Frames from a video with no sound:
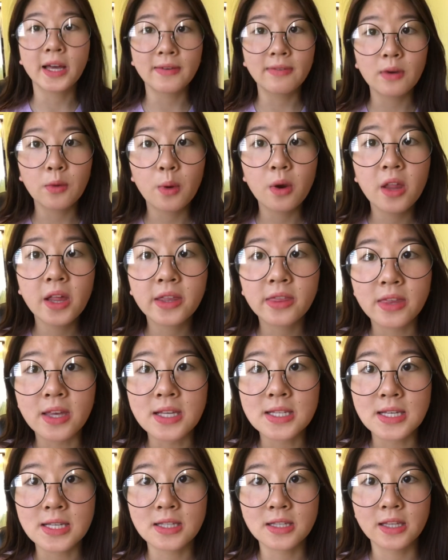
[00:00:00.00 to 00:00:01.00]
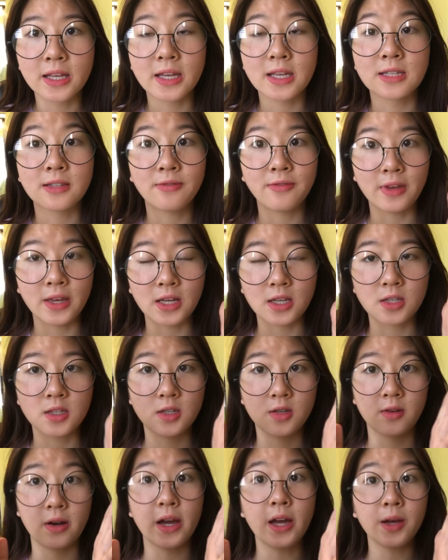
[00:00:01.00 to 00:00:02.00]
Like if I wear like this, the slant is
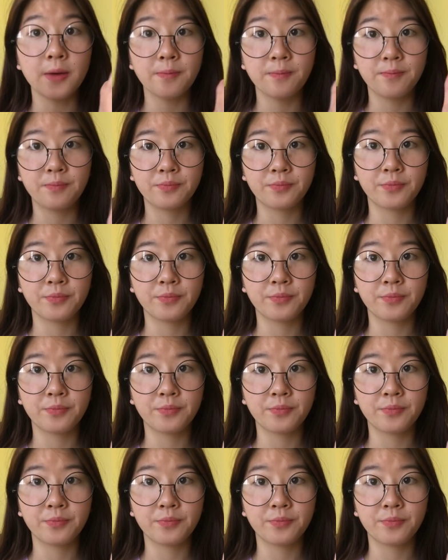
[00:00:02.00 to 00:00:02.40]
fixed, right?